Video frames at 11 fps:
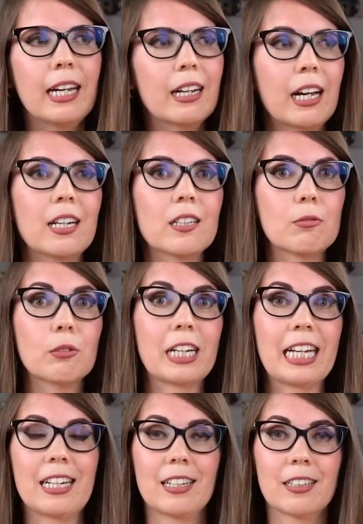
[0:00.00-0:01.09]
in case we're
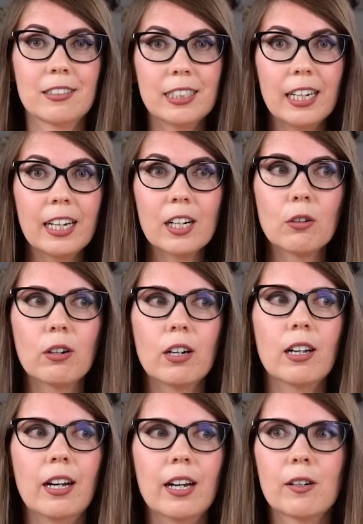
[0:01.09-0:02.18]
getting sick or
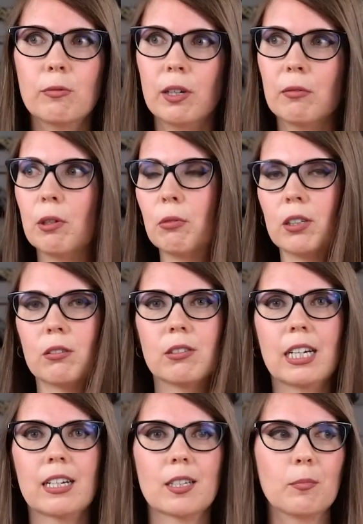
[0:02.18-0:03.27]
like when we want to
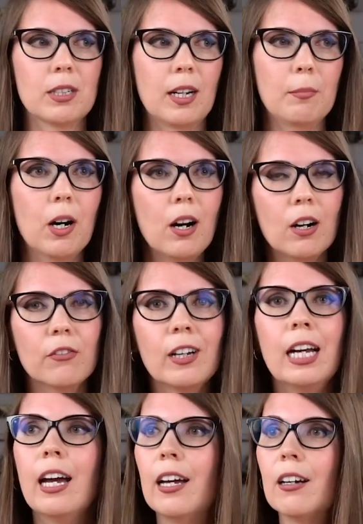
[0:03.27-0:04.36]
take some time off.
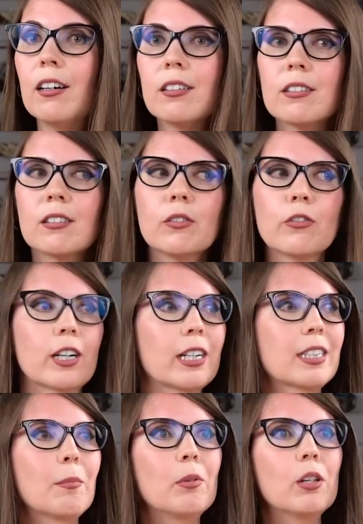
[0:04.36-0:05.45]
And also, for
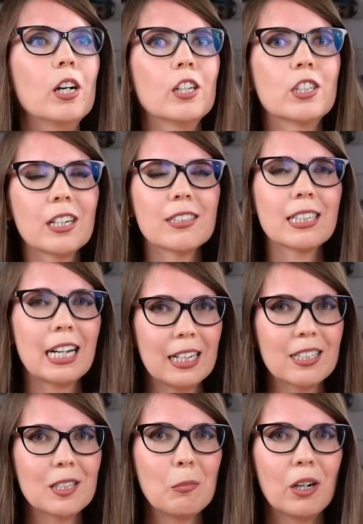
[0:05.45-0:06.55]
example, just
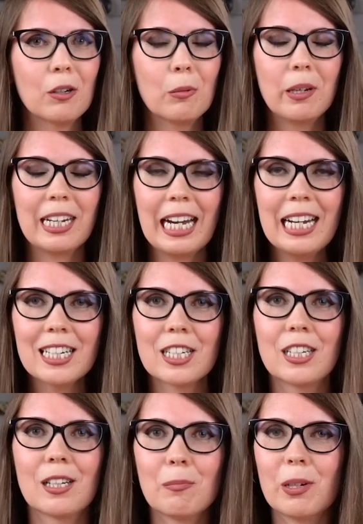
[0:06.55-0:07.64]
customer
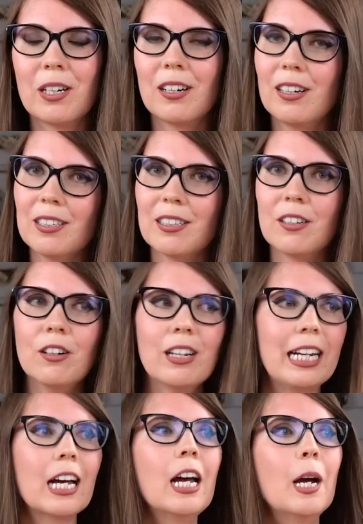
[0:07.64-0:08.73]
communication, because
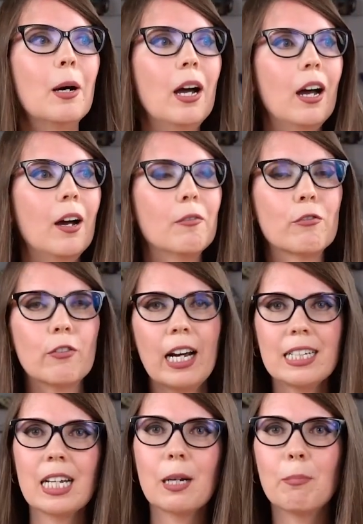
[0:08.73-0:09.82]
like
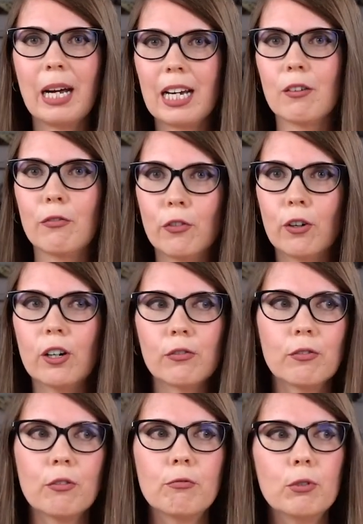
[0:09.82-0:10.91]
writing back and
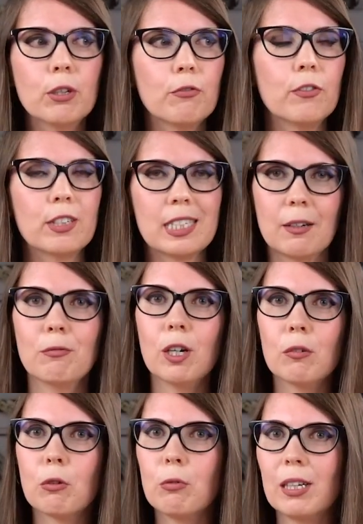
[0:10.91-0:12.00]
forth with
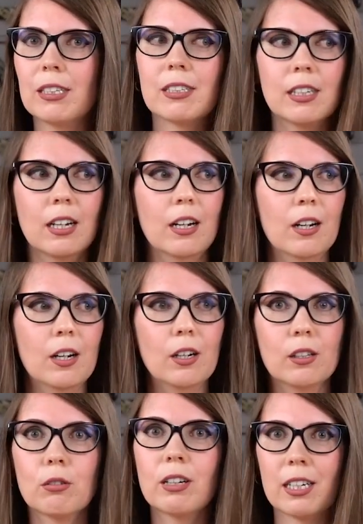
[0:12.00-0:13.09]
someone who wants
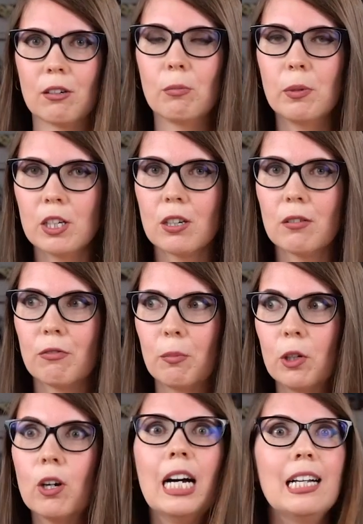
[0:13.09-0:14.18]
to get a commission from
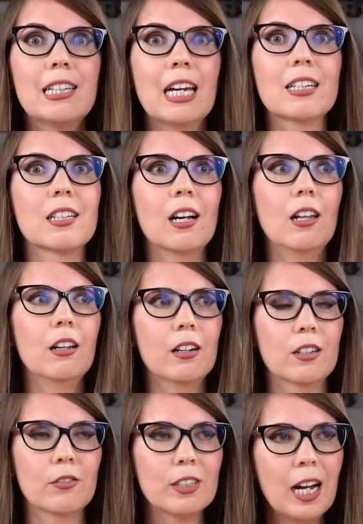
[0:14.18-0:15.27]
you takes a
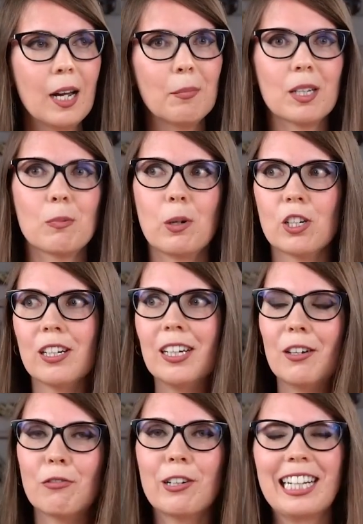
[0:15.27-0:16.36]
lot of time, especially
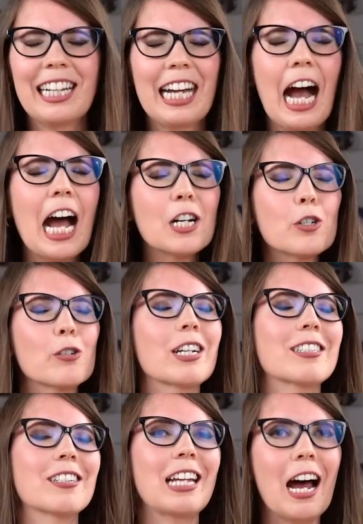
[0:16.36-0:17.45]
if you get like
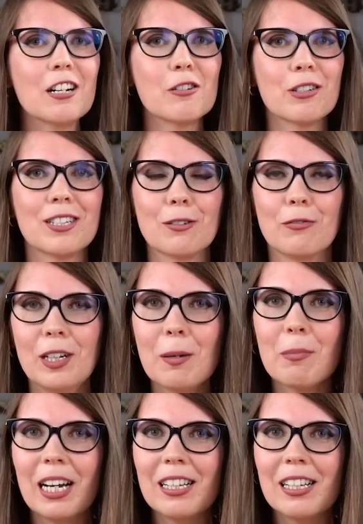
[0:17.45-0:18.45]
hundreds and hundreds of emails